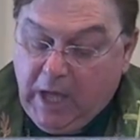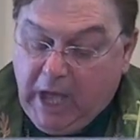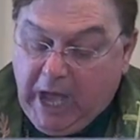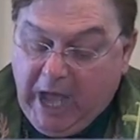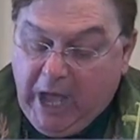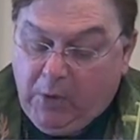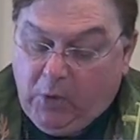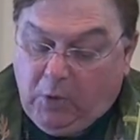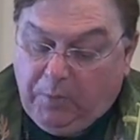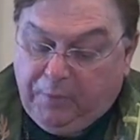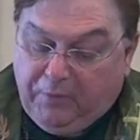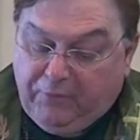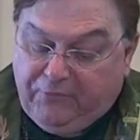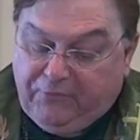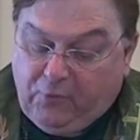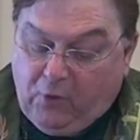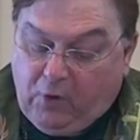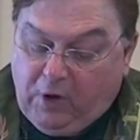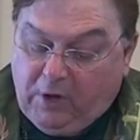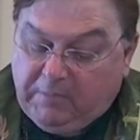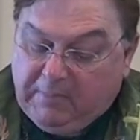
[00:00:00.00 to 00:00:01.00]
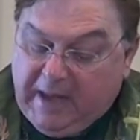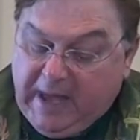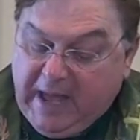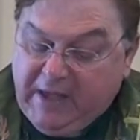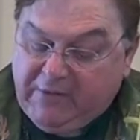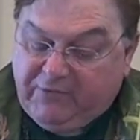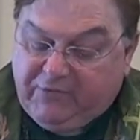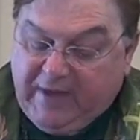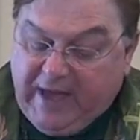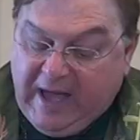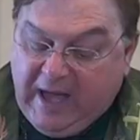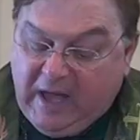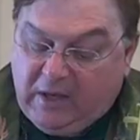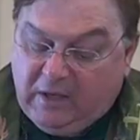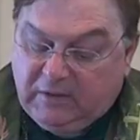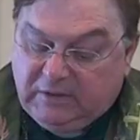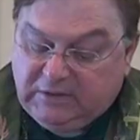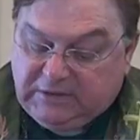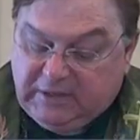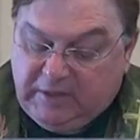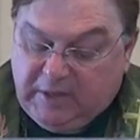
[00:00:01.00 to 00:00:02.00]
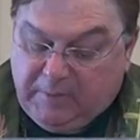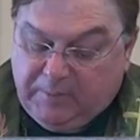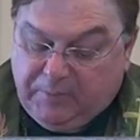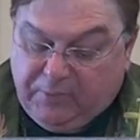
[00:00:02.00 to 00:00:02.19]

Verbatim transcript: I will perform my vows in the